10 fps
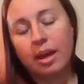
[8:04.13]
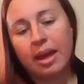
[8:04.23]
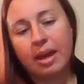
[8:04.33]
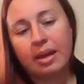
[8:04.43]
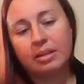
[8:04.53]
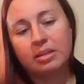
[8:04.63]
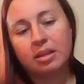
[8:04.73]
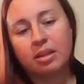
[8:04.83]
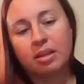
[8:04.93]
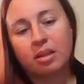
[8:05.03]
and
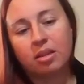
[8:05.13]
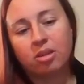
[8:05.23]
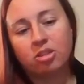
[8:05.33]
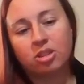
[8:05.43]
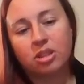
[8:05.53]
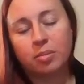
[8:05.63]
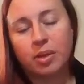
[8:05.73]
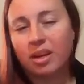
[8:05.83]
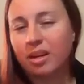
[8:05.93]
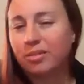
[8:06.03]
they're just going to
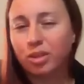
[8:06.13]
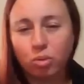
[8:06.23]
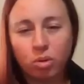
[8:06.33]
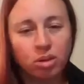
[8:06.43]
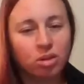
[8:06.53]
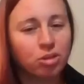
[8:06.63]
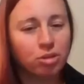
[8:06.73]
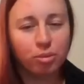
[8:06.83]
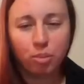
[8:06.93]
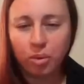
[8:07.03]
be kind of short,
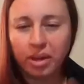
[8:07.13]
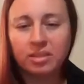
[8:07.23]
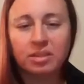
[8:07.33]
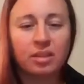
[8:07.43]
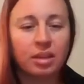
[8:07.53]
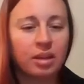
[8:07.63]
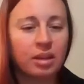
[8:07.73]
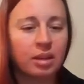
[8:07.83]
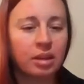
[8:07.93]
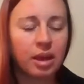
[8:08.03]
to the point, like,